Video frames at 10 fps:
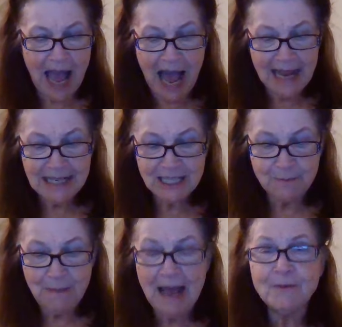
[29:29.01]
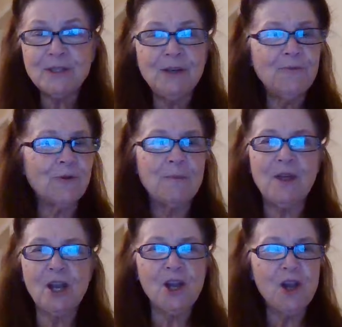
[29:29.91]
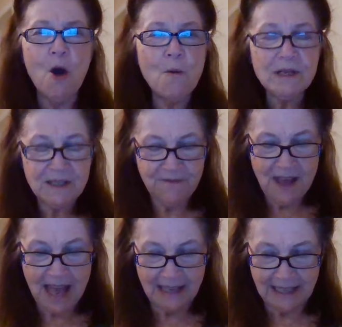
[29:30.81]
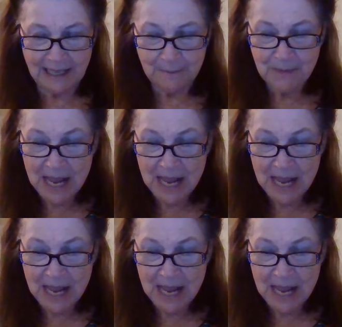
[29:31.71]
highest mountain from the lowest valley.